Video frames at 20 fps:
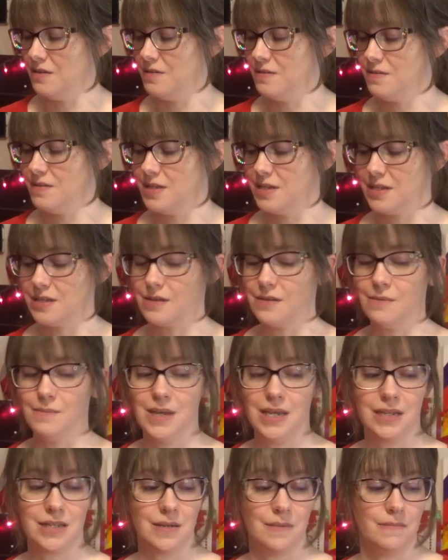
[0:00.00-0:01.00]
Oh, this is going to
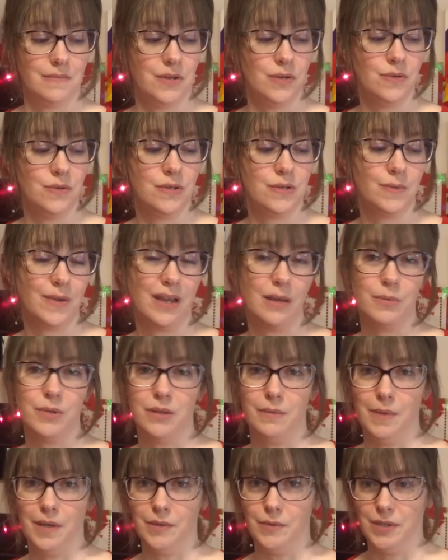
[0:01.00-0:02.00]
make some noise. We got to put
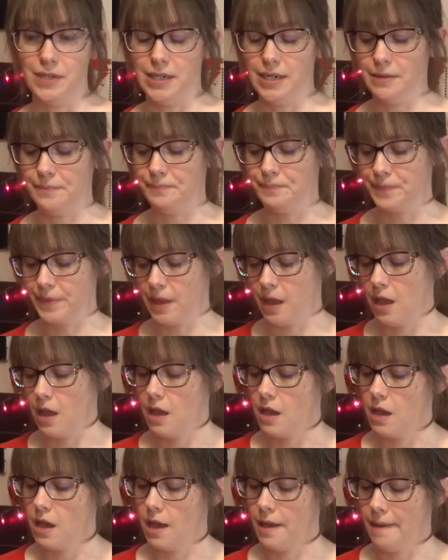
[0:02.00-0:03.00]
the bell one down.
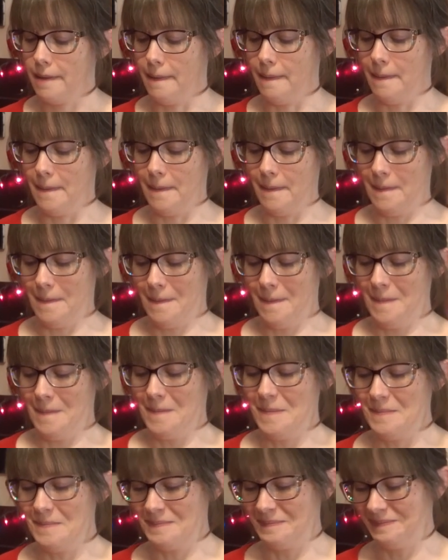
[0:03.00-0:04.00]

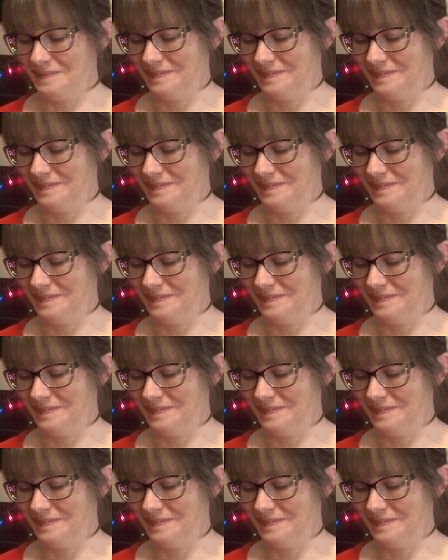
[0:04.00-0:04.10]
Um,